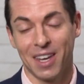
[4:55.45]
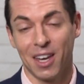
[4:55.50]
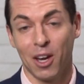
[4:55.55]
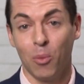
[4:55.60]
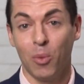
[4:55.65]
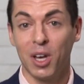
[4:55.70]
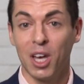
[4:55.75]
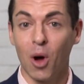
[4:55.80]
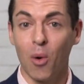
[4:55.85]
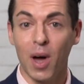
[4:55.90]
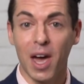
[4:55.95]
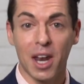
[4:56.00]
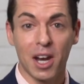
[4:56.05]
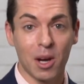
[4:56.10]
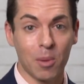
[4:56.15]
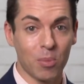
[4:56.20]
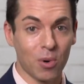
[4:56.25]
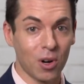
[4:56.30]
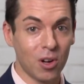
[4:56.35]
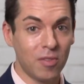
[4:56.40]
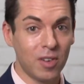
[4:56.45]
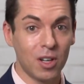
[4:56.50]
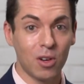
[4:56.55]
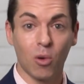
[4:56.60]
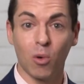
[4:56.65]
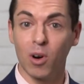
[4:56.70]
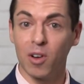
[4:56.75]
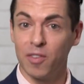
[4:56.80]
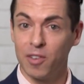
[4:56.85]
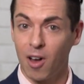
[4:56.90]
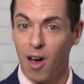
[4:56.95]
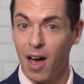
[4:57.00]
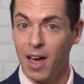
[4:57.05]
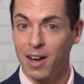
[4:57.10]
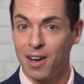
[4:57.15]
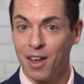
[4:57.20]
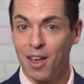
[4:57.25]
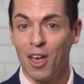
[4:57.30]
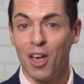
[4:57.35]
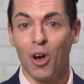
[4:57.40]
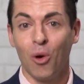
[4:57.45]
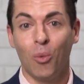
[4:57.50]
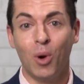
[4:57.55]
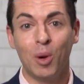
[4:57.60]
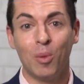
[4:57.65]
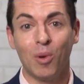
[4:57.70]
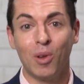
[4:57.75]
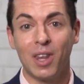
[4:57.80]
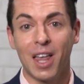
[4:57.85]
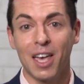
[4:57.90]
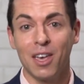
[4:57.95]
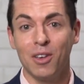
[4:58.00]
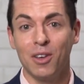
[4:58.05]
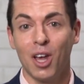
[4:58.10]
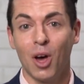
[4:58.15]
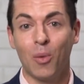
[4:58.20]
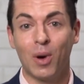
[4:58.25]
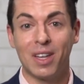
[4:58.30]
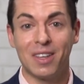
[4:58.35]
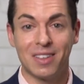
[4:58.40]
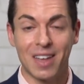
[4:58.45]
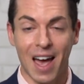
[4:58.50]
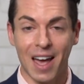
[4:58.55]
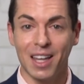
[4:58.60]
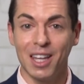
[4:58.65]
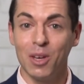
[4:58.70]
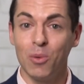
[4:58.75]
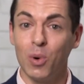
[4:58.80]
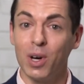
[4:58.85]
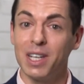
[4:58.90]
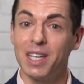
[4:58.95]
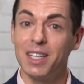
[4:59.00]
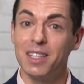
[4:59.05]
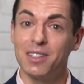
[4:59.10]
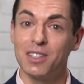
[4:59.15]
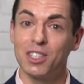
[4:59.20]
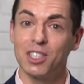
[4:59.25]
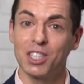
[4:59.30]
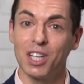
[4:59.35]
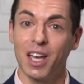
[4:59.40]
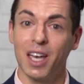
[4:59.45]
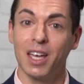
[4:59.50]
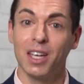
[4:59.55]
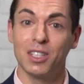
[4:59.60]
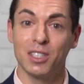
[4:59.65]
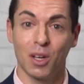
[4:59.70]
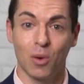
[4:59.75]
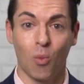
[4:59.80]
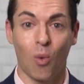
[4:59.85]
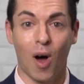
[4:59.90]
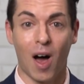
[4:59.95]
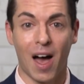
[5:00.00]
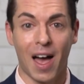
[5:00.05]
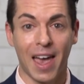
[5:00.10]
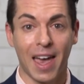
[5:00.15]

We go ahead and approve it, or if not, We will let you know exactly what needs to change and why,